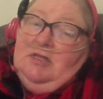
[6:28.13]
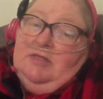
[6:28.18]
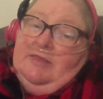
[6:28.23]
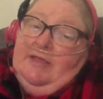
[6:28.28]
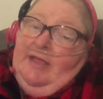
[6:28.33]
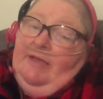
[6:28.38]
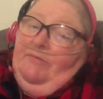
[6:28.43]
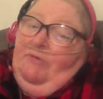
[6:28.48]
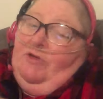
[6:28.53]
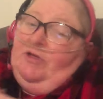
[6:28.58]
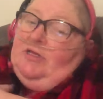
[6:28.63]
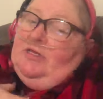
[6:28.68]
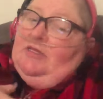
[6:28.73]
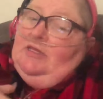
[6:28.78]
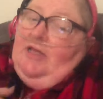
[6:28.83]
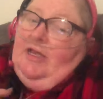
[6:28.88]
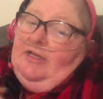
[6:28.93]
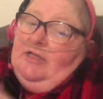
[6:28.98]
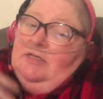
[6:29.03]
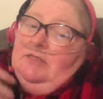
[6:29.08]
They put
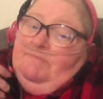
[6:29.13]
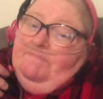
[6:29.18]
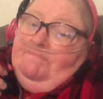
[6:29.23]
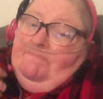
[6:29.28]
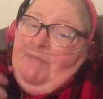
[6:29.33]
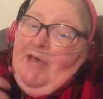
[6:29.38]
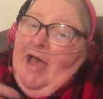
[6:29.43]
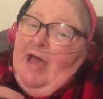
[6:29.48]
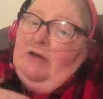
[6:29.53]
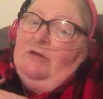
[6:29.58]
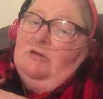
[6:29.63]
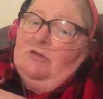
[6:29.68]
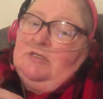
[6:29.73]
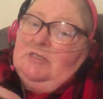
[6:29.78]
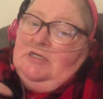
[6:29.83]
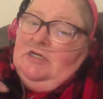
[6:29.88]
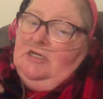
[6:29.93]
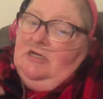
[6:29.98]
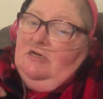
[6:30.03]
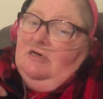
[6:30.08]
like
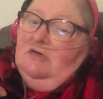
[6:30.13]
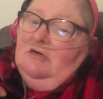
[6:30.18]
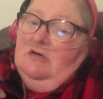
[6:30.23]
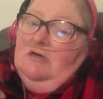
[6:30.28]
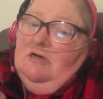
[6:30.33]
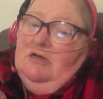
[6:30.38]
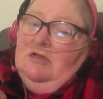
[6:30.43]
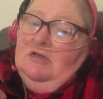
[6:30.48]
paddles here.